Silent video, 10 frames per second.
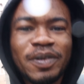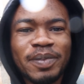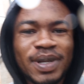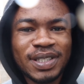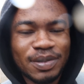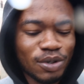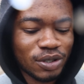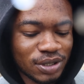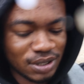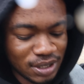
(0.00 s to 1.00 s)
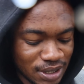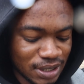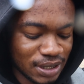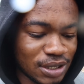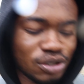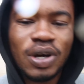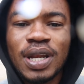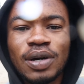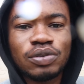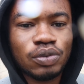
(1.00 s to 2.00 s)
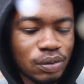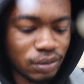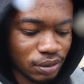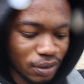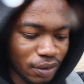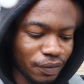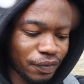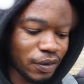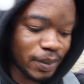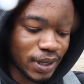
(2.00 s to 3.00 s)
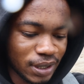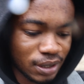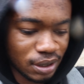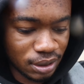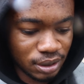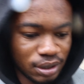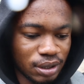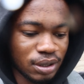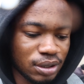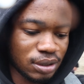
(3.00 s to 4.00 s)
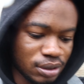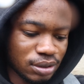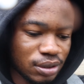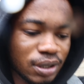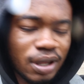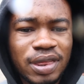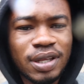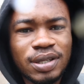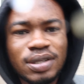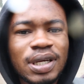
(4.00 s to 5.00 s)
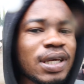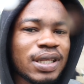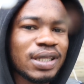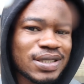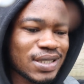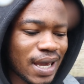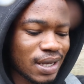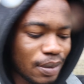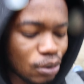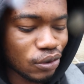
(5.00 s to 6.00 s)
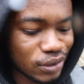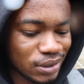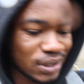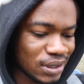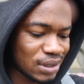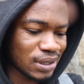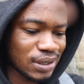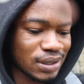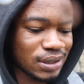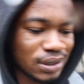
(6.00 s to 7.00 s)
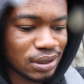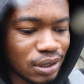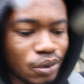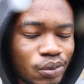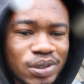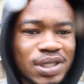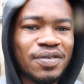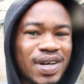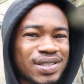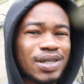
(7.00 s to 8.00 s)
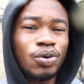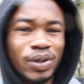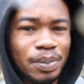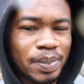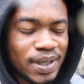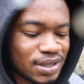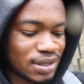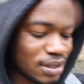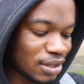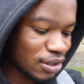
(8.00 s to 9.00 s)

film anything because it is not allowed to film any anything in, inside it because it, it is reserved as a holy place.